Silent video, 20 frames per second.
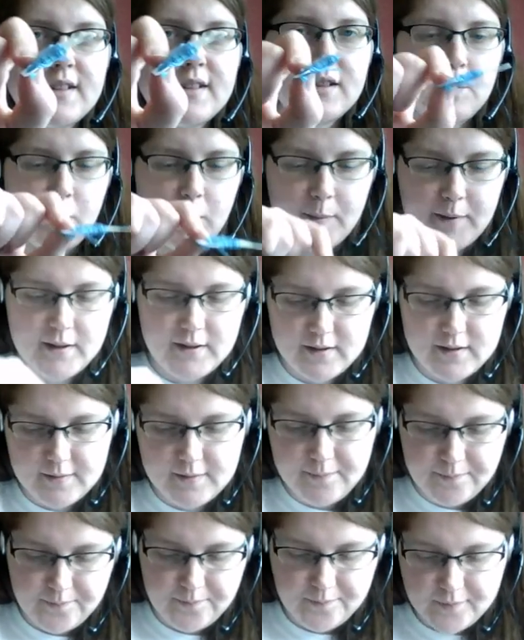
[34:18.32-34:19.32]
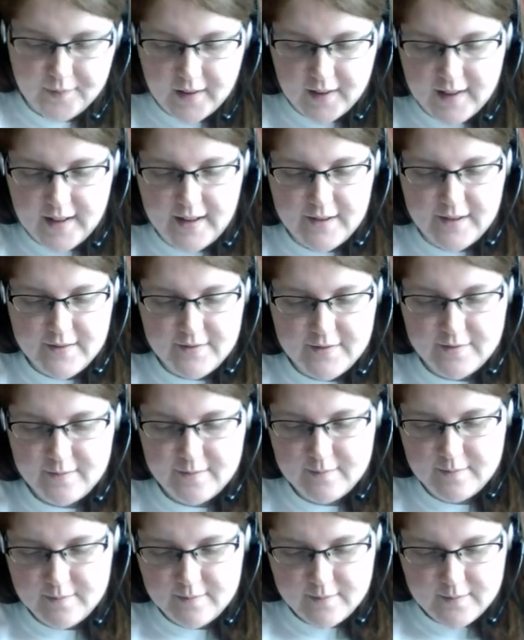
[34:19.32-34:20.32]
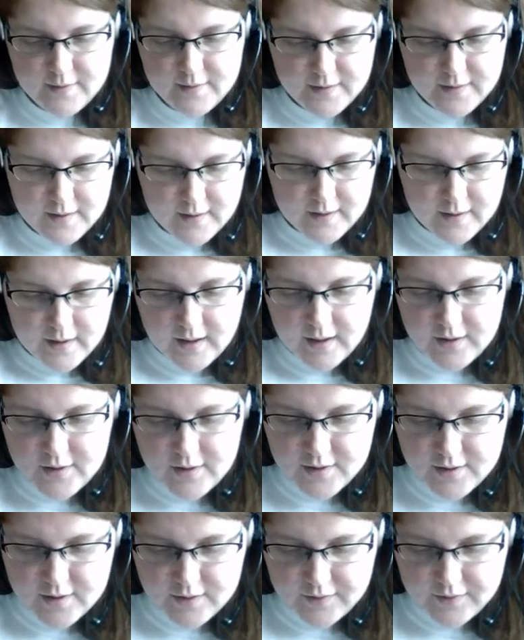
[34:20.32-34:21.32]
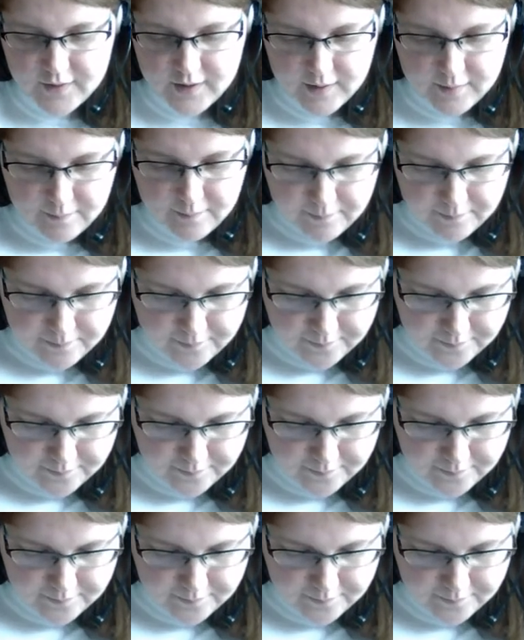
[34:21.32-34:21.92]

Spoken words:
little bobbins. I have hundreds of them,